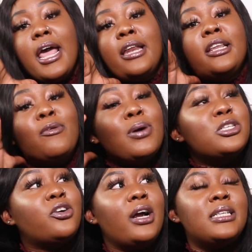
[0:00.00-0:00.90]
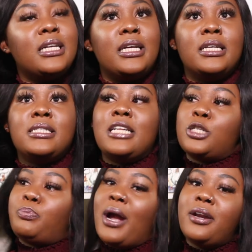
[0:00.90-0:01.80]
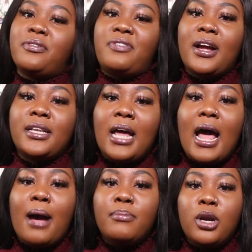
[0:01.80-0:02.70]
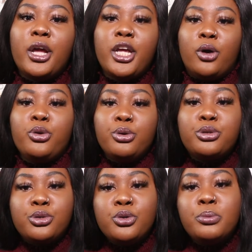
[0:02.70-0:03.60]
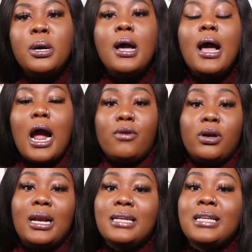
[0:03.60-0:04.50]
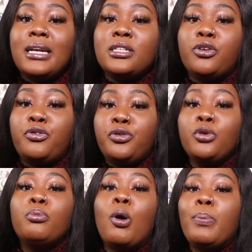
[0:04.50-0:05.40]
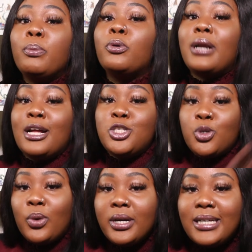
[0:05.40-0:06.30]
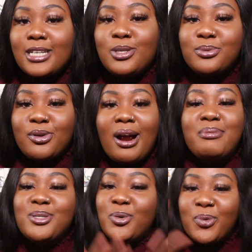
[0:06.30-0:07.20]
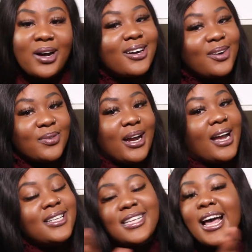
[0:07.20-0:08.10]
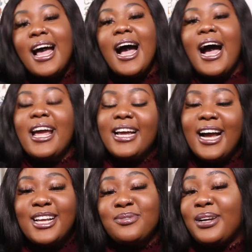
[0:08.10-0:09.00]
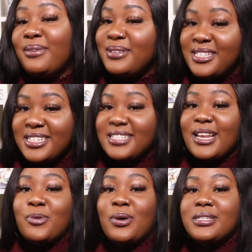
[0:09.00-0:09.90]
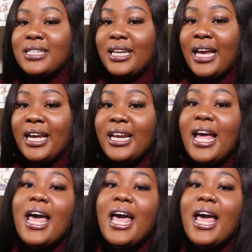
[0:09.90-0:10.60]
And what's crazy is, despite the fact that I'm not here on YouTube, I realized that there's a few more people that joined, that subscribed. So welcome, guys. Hi, guys. My name is Ghislaine once again.